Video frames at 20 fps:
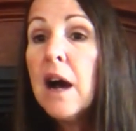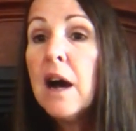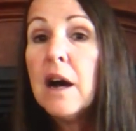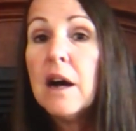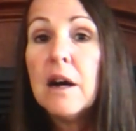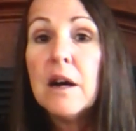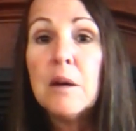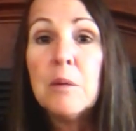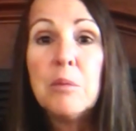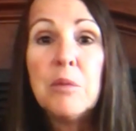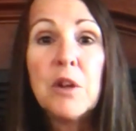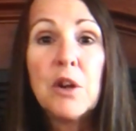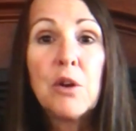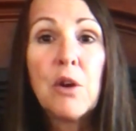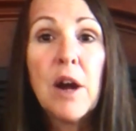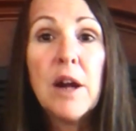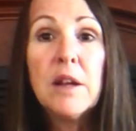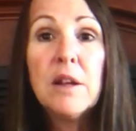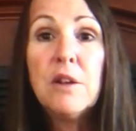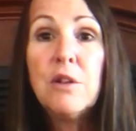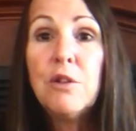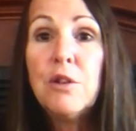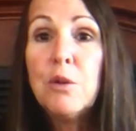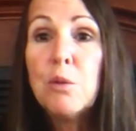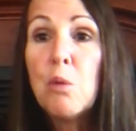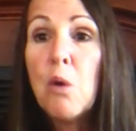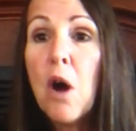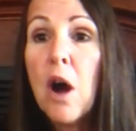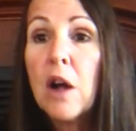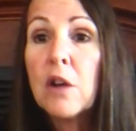The credit
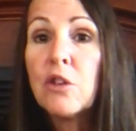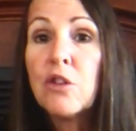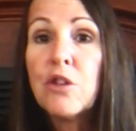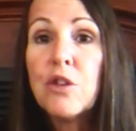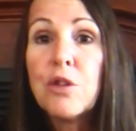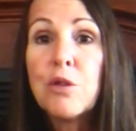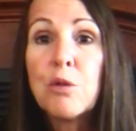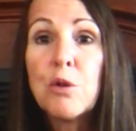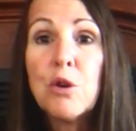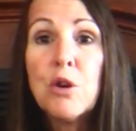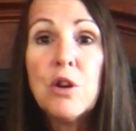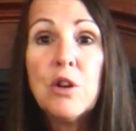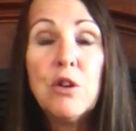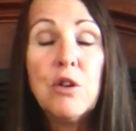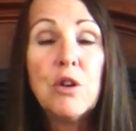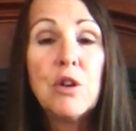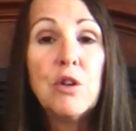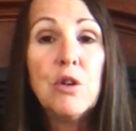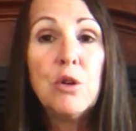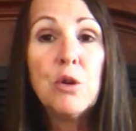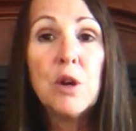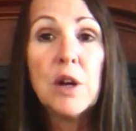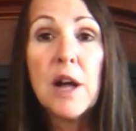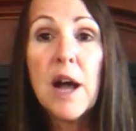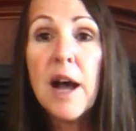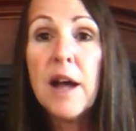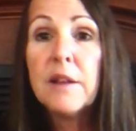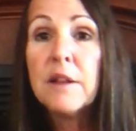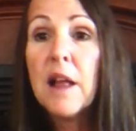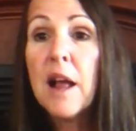union walks you through it. You can do it
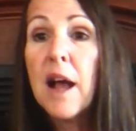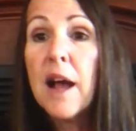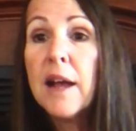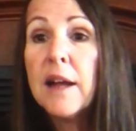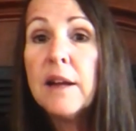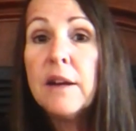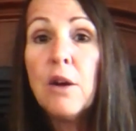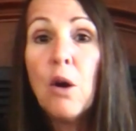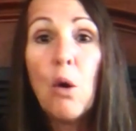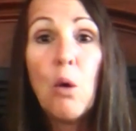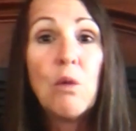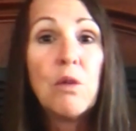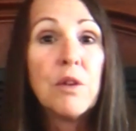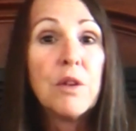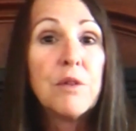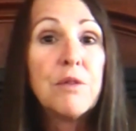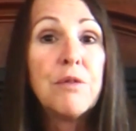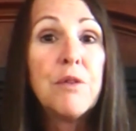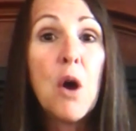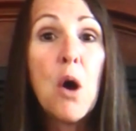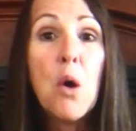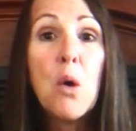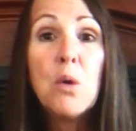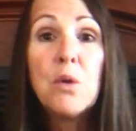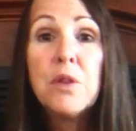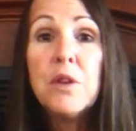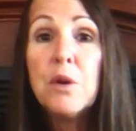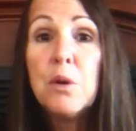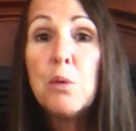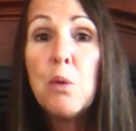online, over the
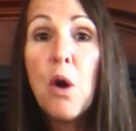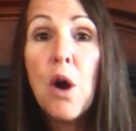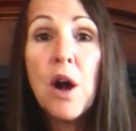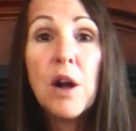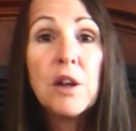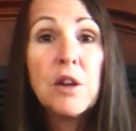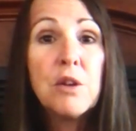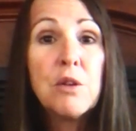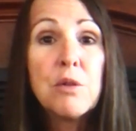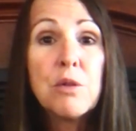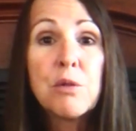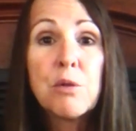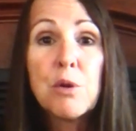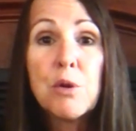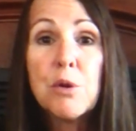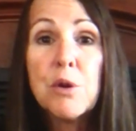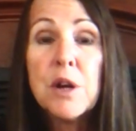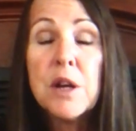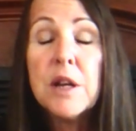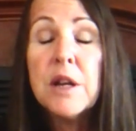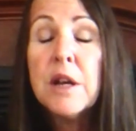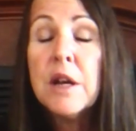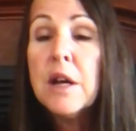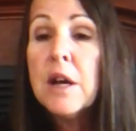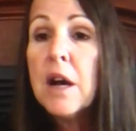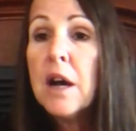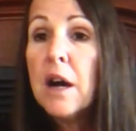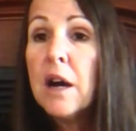phone, they'll walk you through it